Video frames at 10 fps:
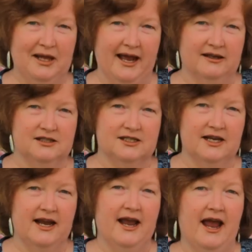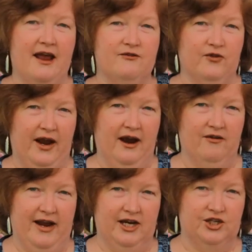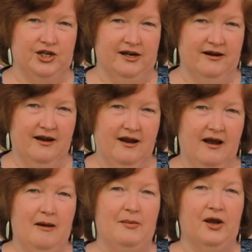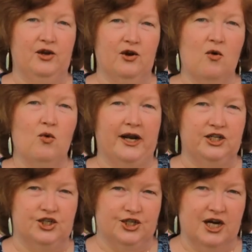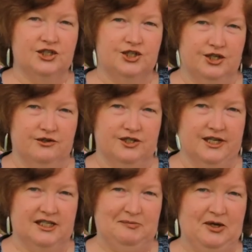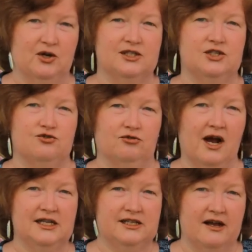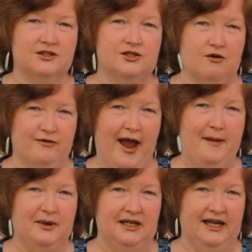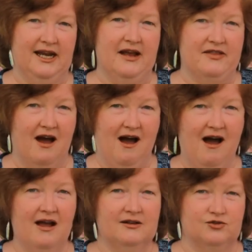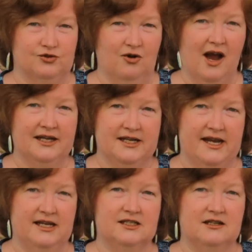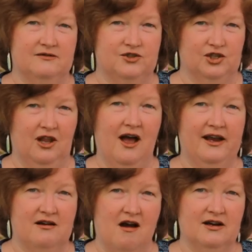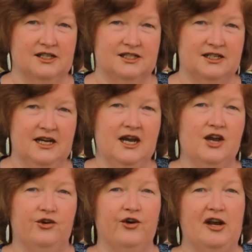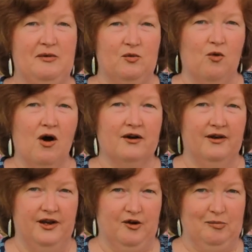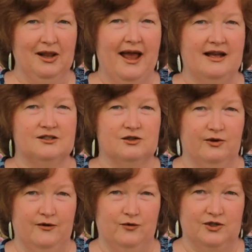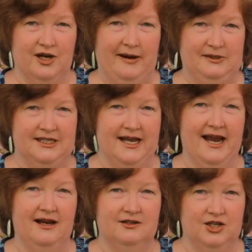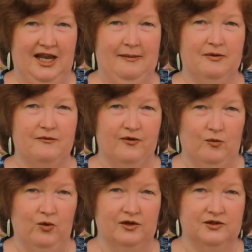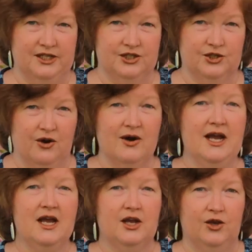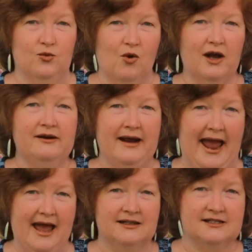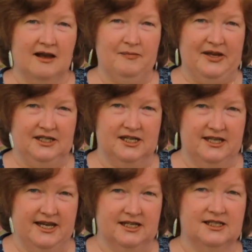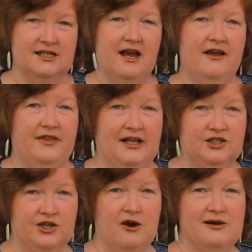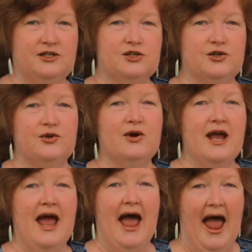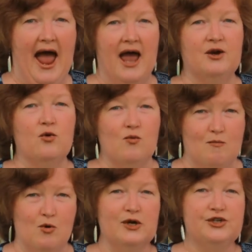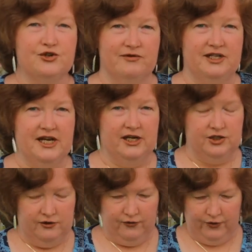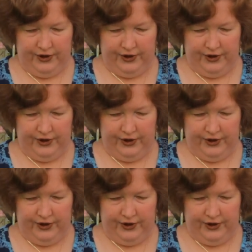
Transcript: plants and for aeration, but you don't want to just use this because it dries out so rapidly in the hot, dry days of July and August. You're going to be watering your plants 3 or 4 times a day to keep them from wilting. So you want to add something to this that's going to add moisture retention for